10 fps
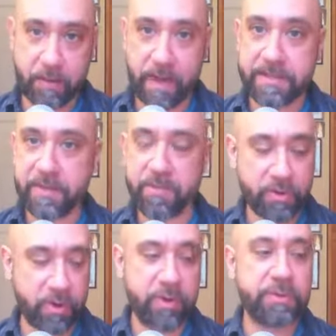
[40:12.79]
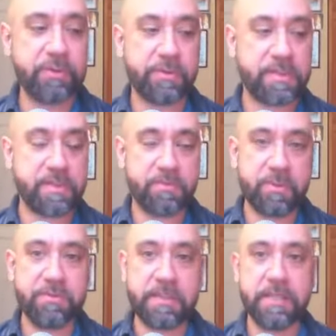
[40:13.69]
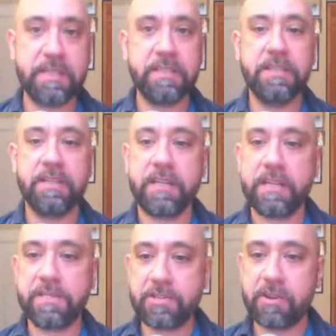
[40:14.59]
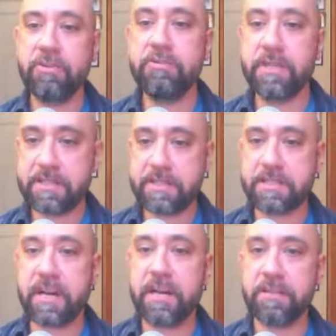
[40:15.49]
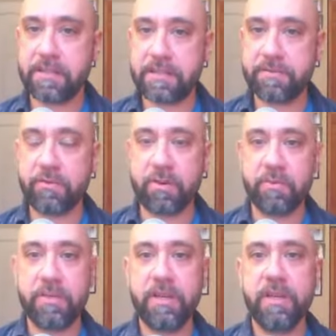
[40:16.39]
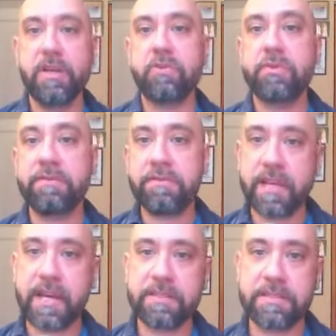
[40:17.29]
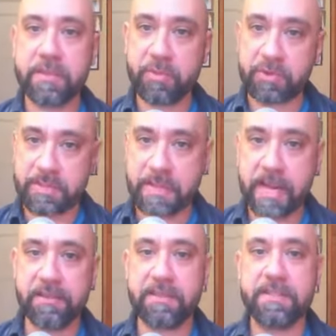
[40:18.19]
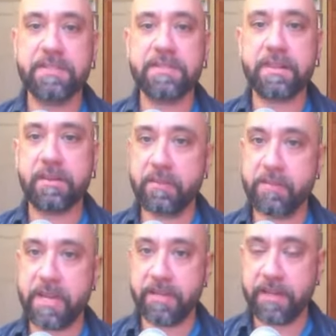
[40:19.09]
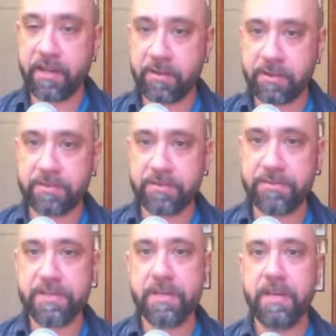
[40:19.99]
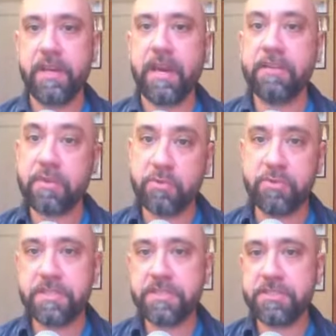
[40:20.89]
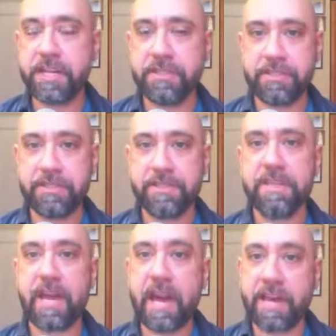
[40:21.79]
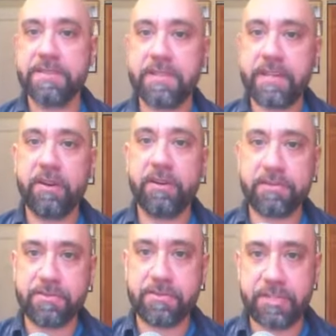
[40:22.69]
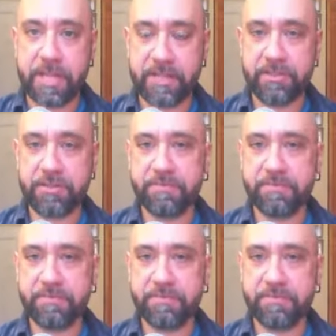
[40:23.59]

As I'm going to argue, this movie its tone, its style, its form reflects the personalities of the main characters, and the movie changes as the characters change.